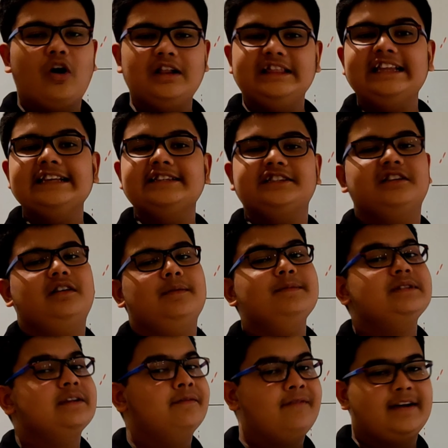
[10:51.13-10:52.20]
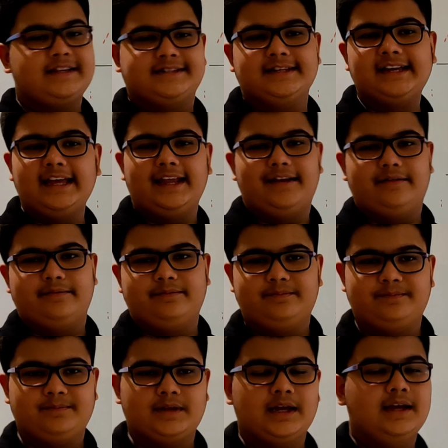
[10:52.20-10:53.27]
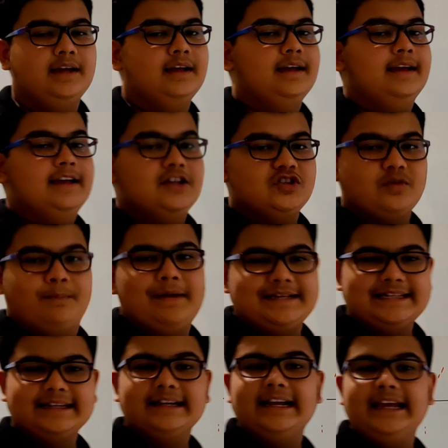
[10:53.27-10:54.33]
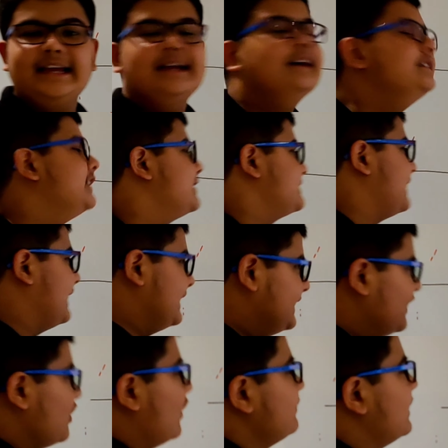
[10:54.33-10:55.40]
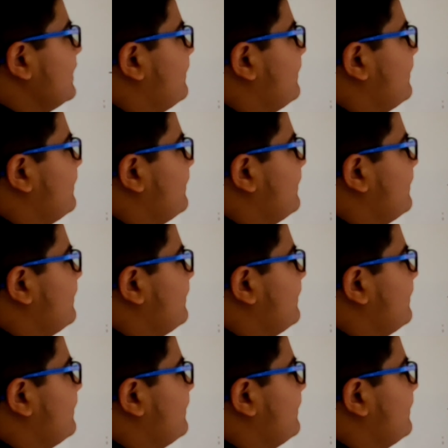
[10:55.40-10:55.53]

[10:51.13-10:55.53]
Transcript: all these terms once again. So basically, the center of the